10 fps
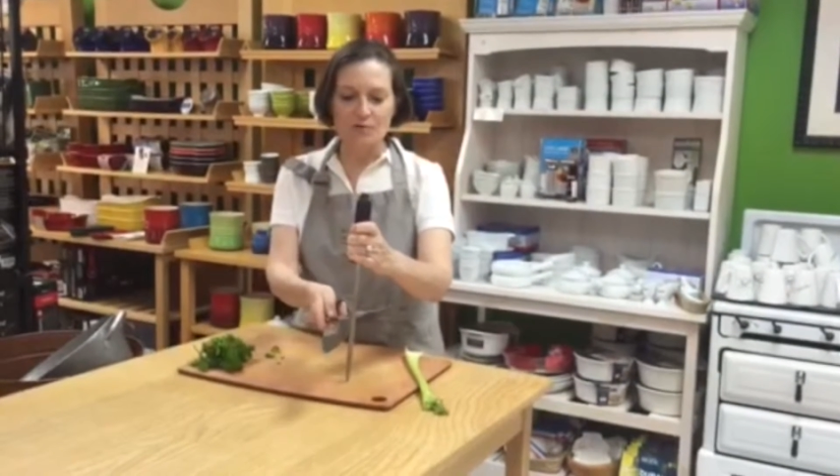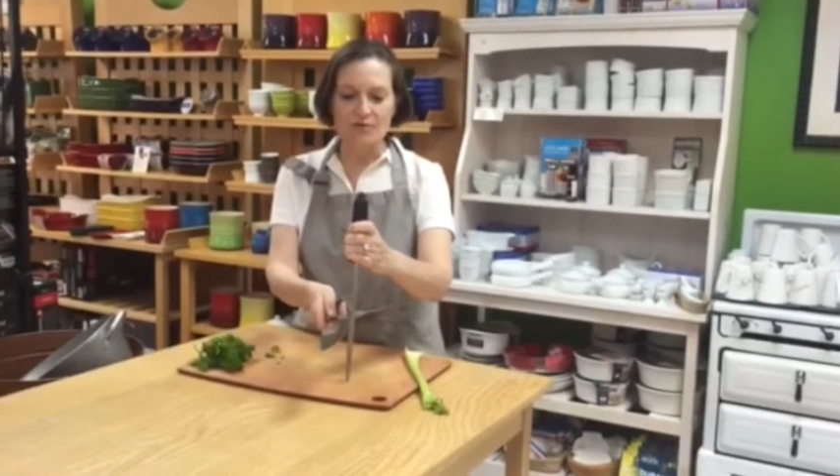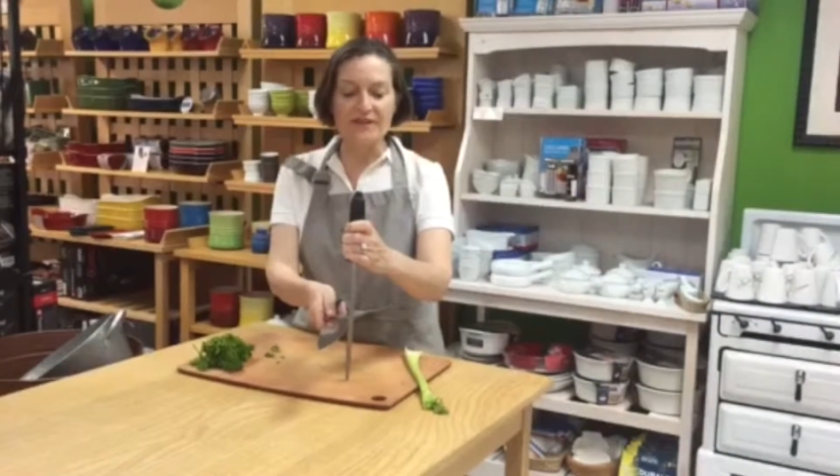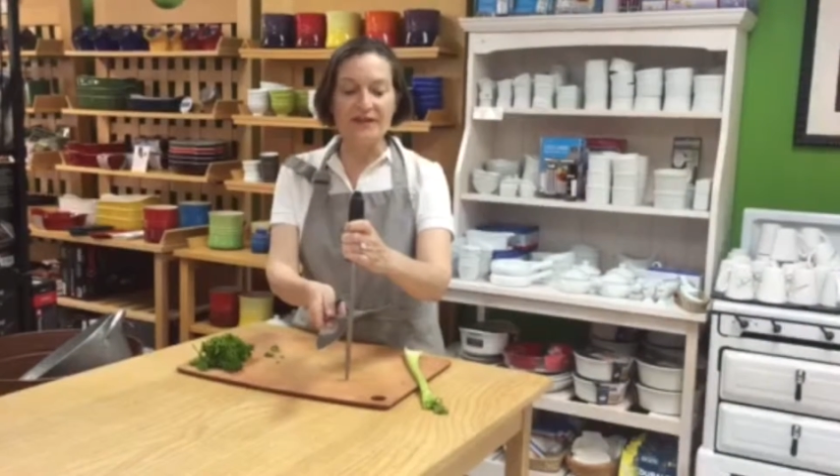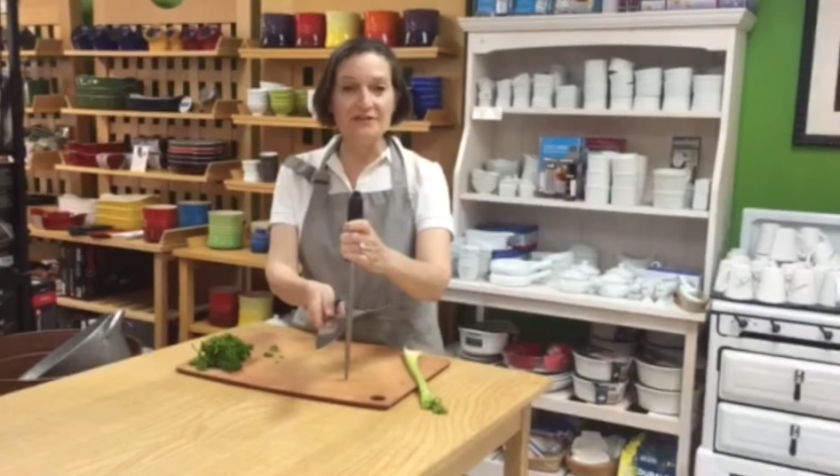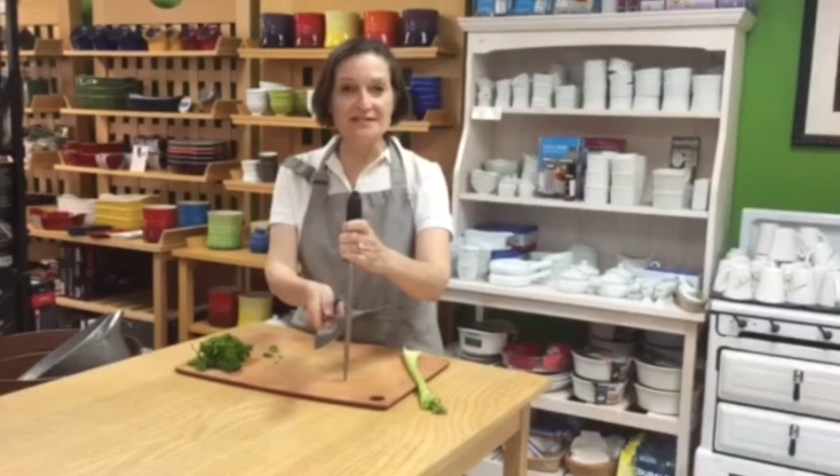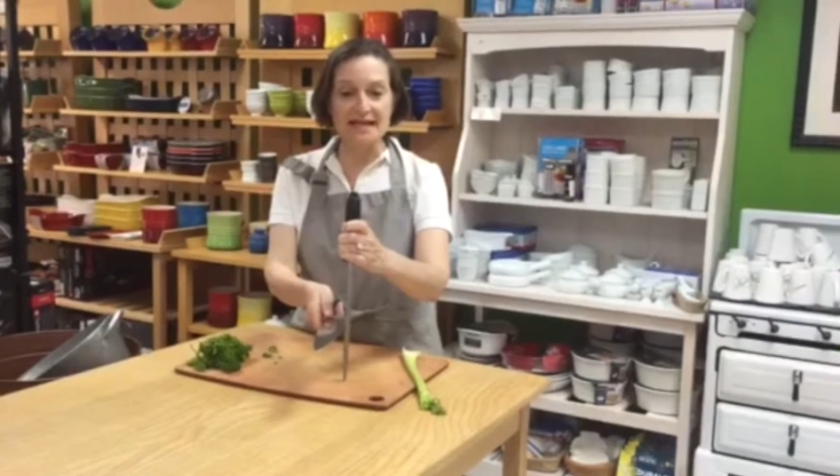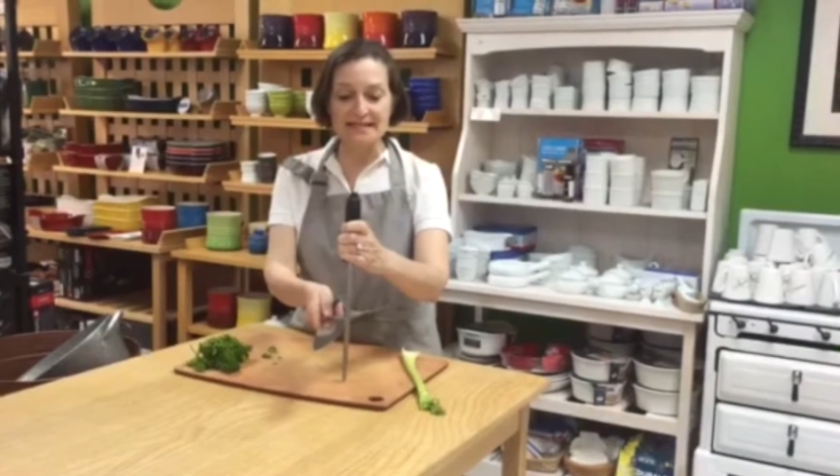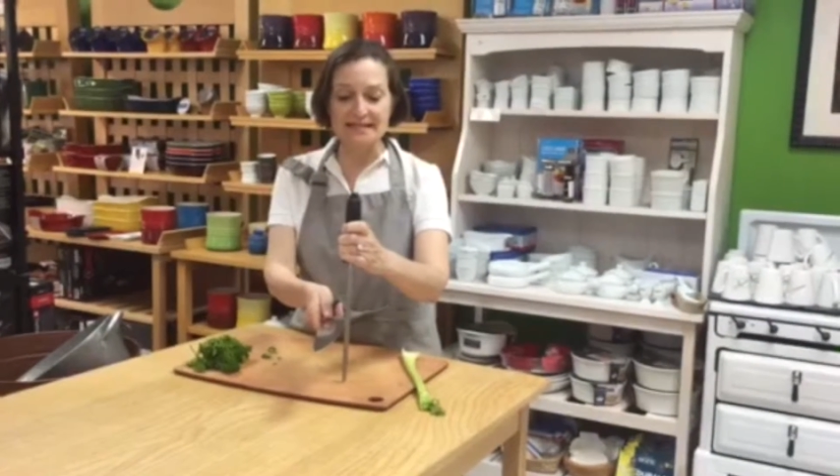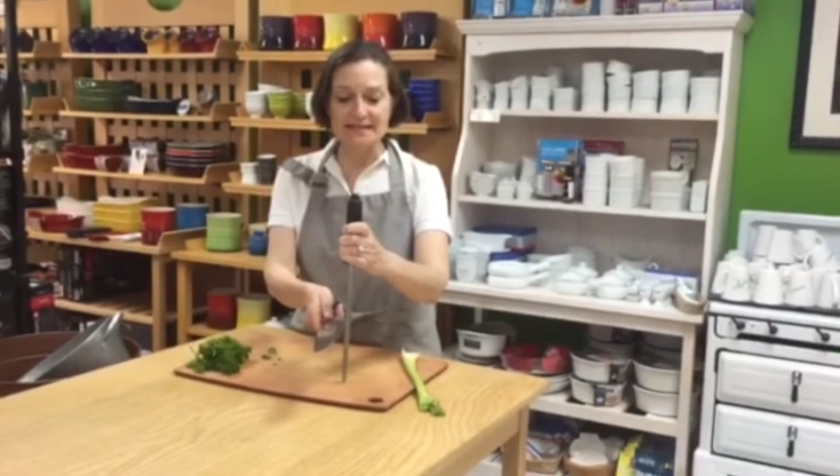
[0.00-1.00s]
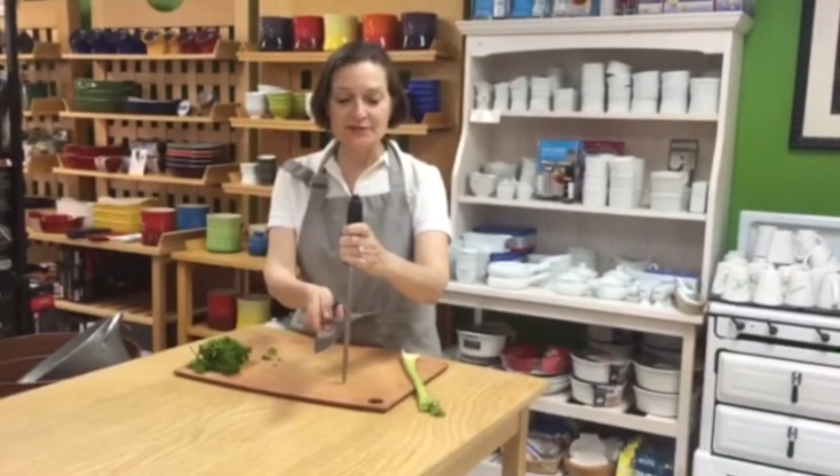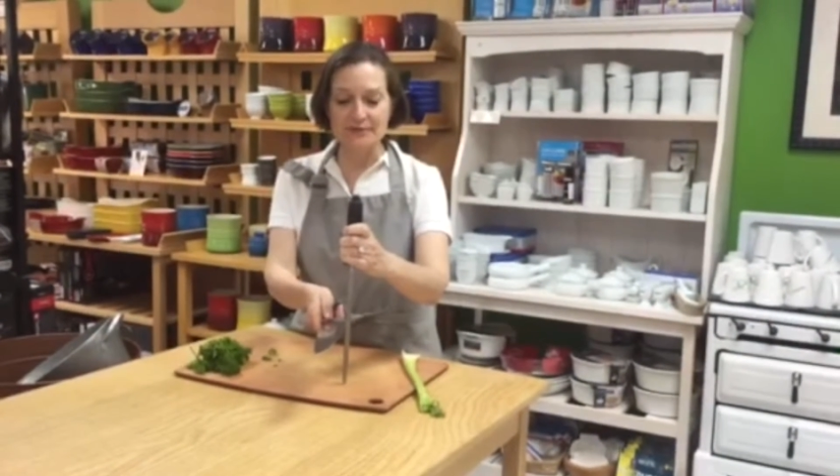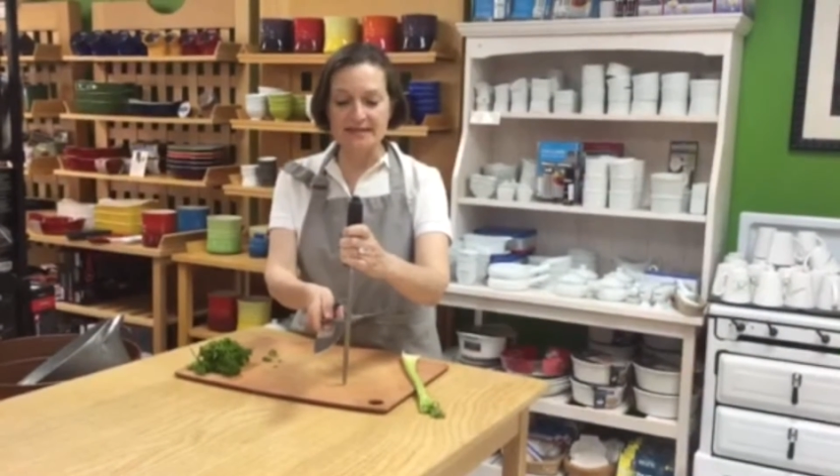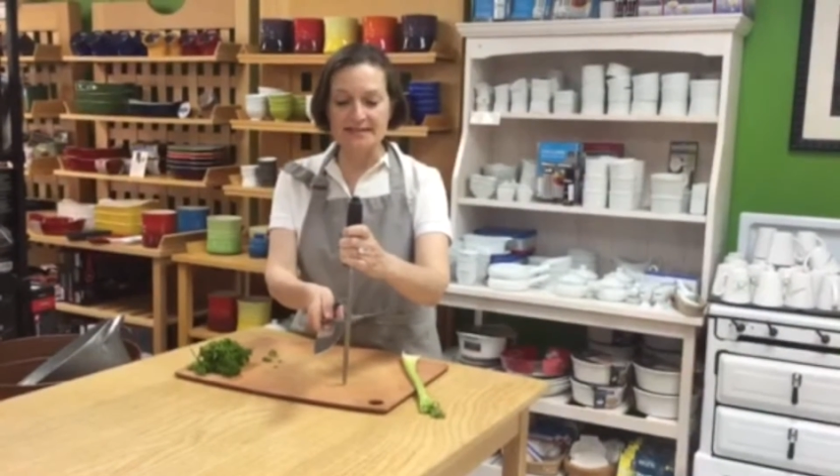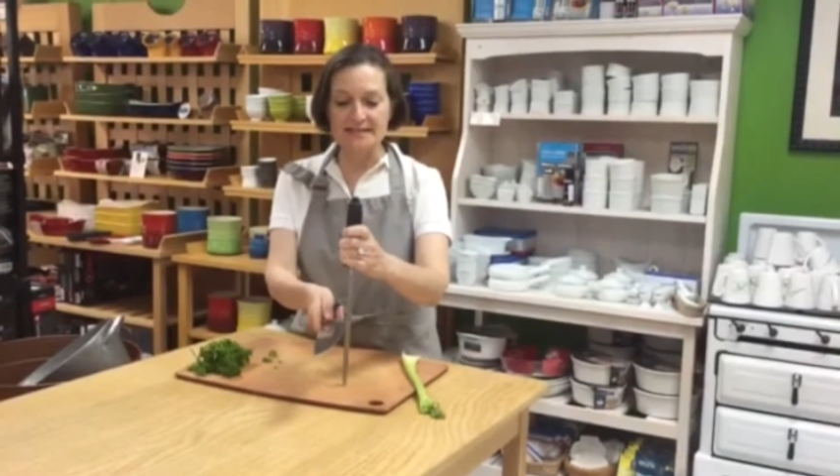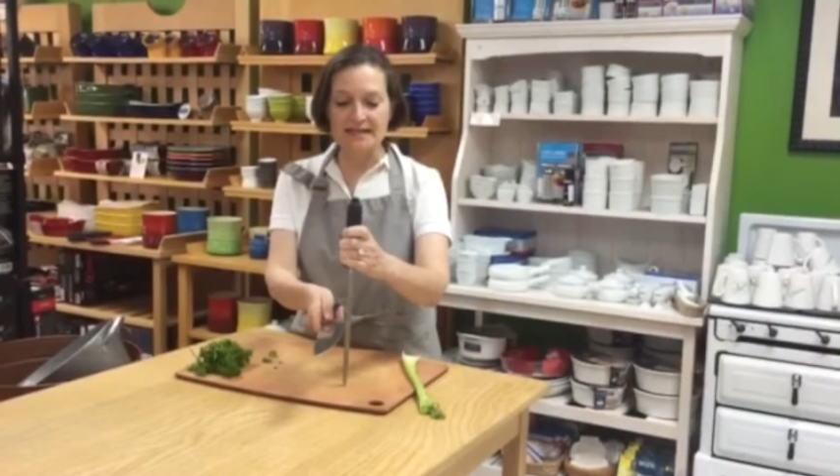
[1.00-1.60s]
Well, there's 90 degrees,